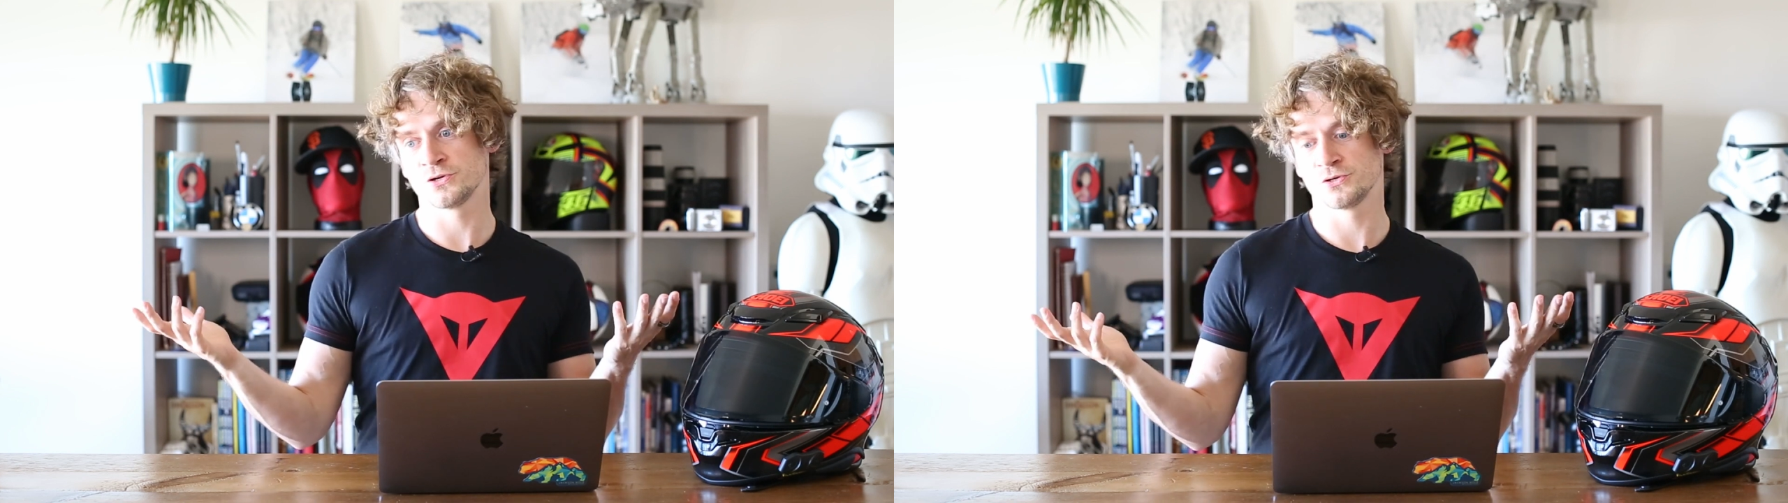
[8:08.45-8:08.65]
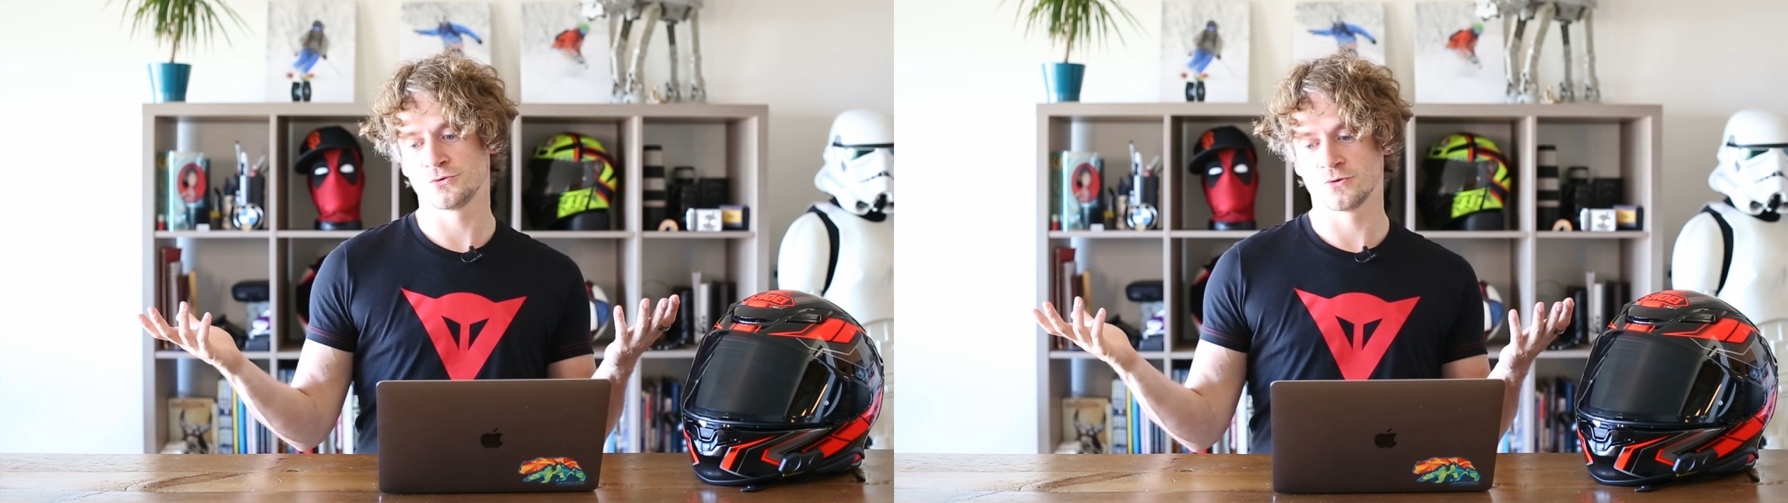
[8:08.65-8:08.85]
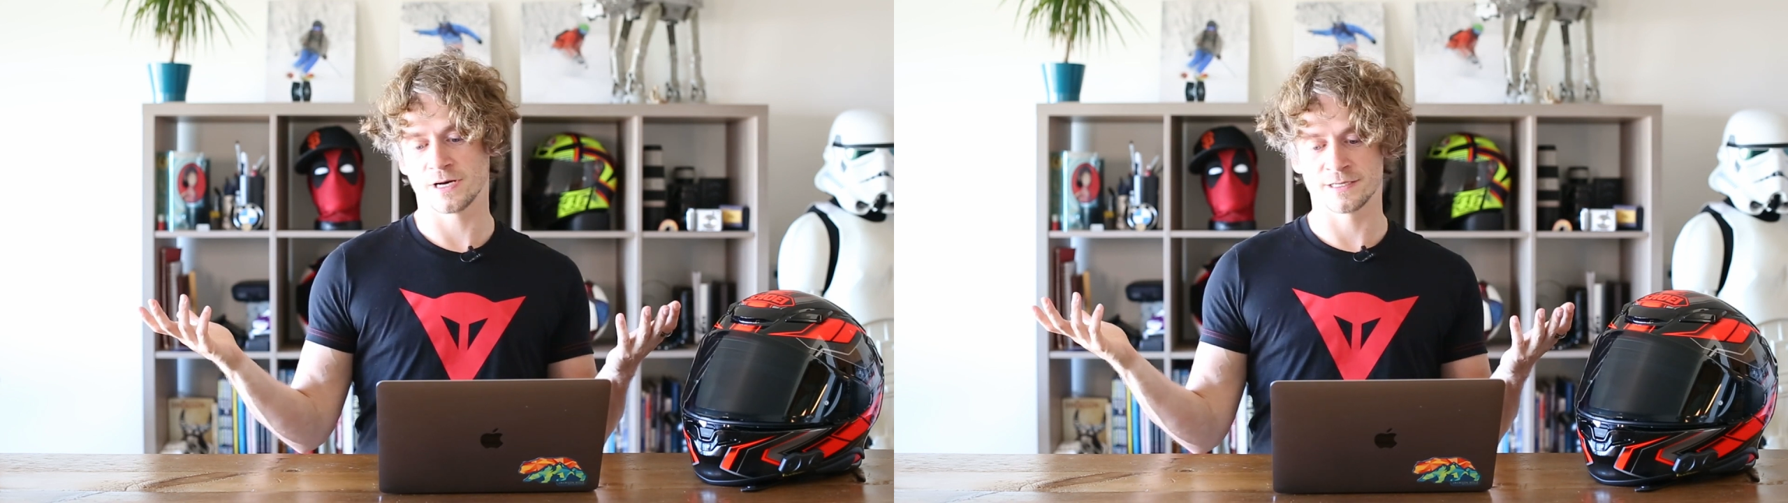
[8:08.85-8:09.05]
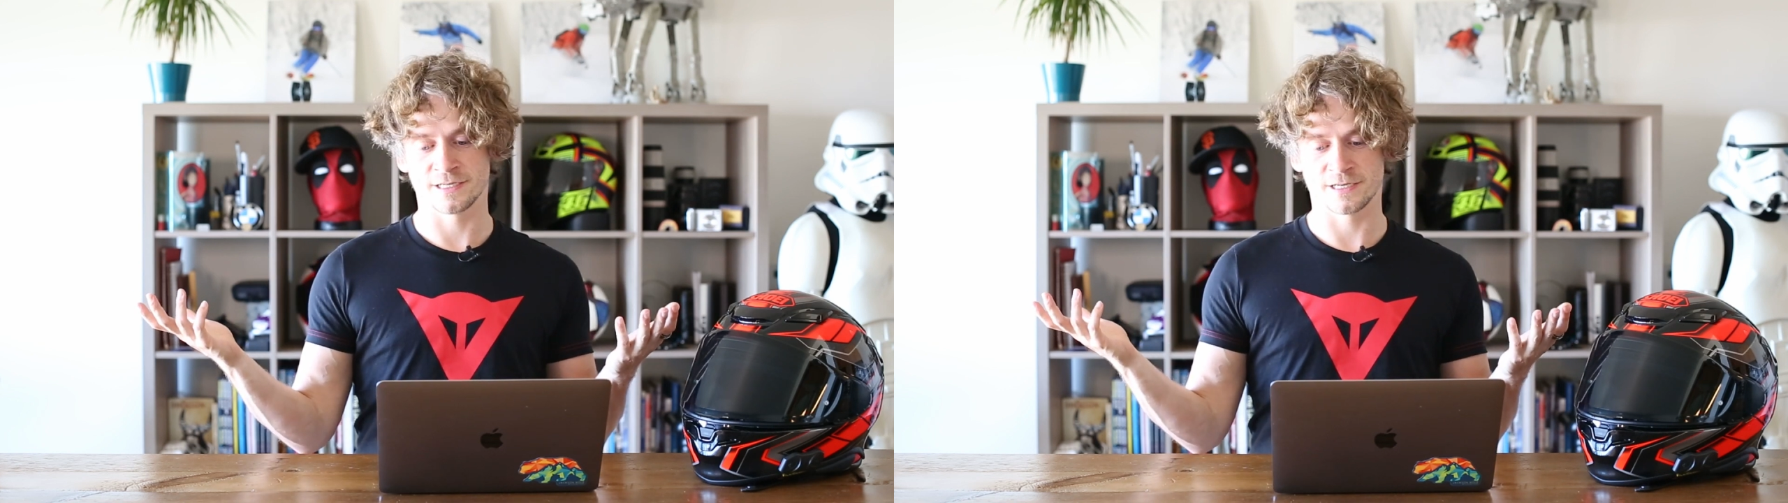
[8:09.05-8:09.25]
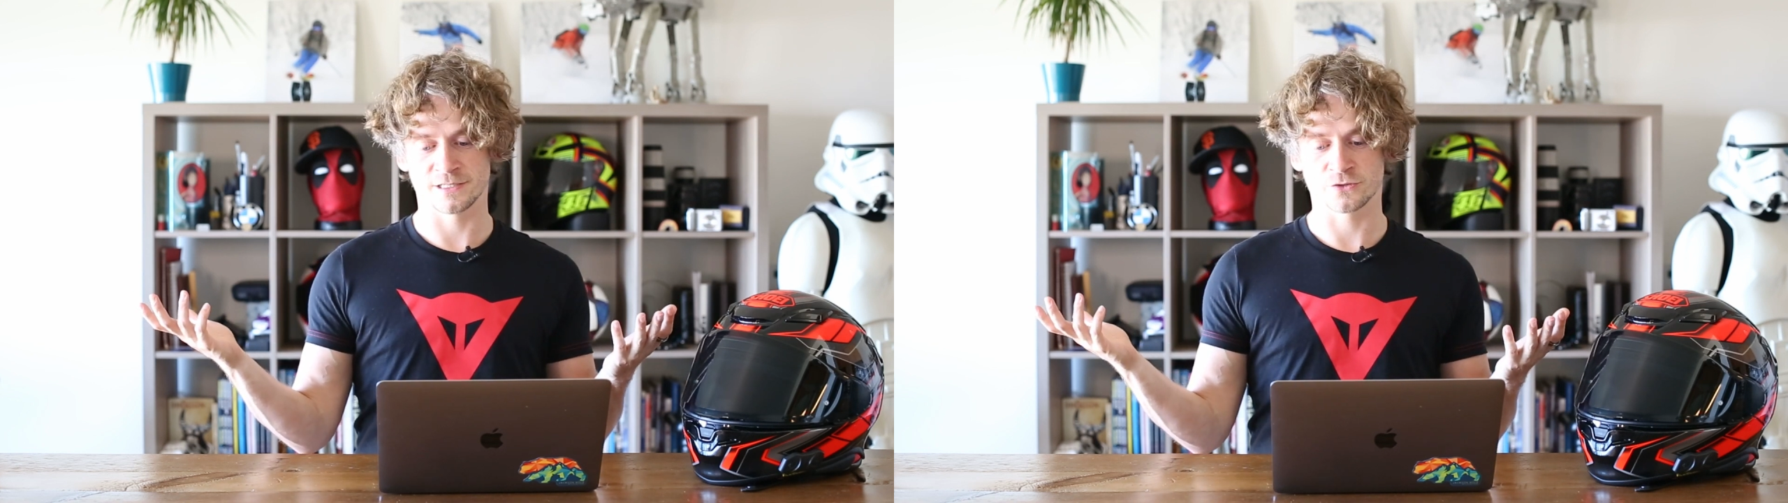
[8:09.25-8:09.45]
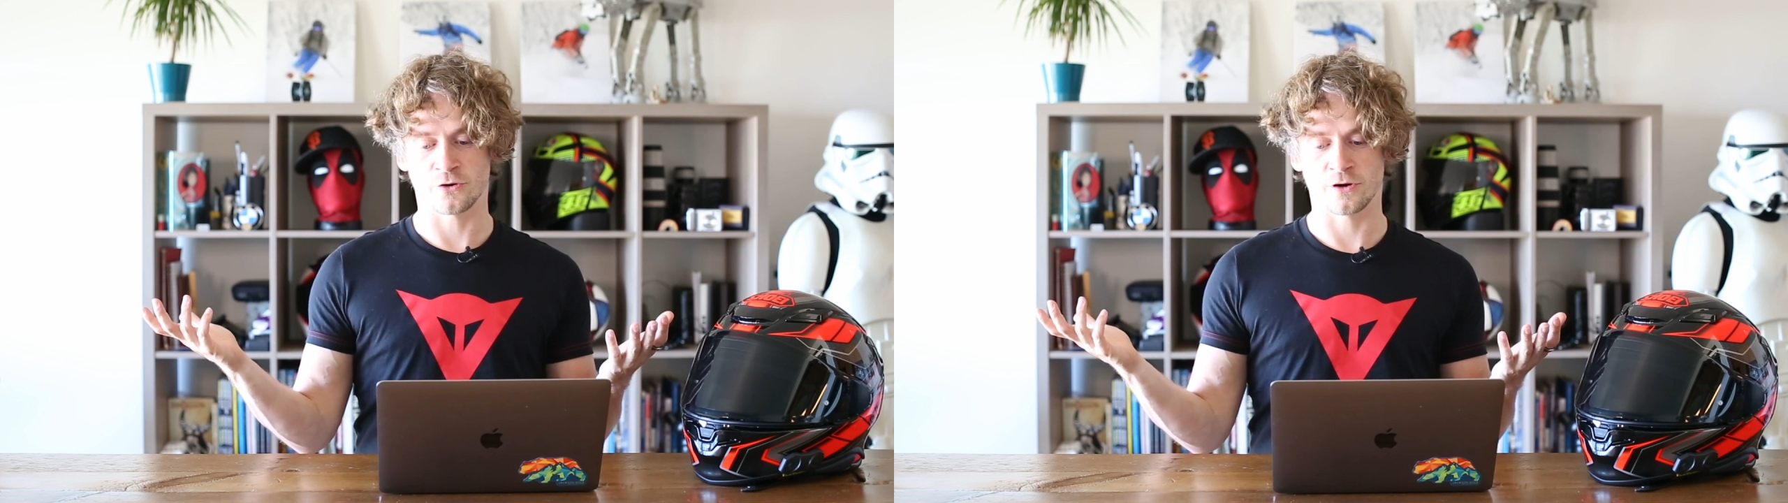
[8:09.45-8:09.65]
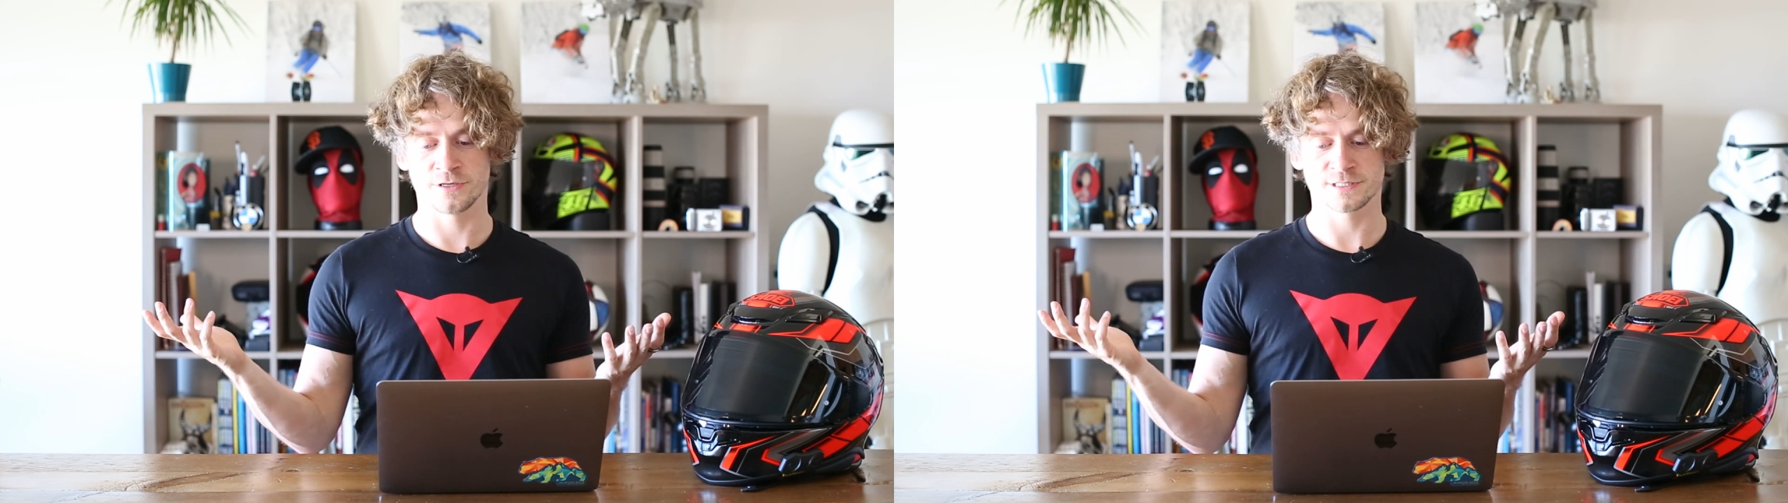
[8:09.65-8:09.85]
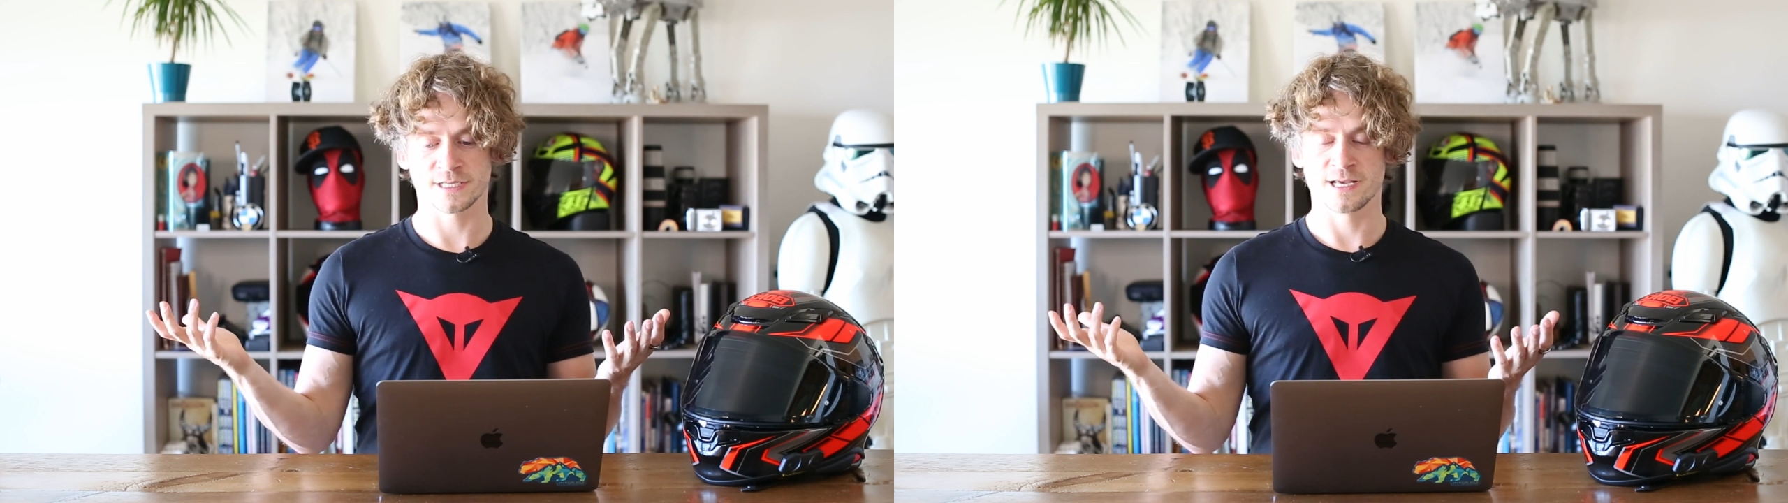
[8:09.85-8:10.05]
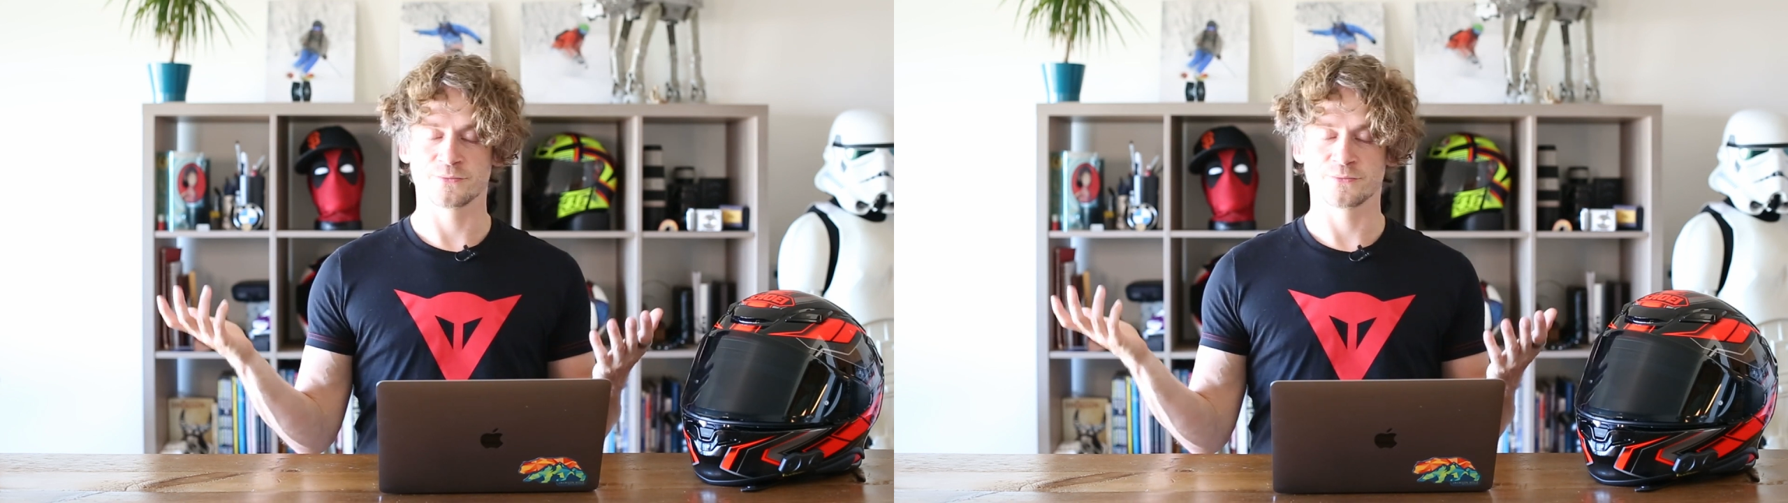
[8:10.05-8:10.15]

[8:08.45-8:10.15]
you the colors,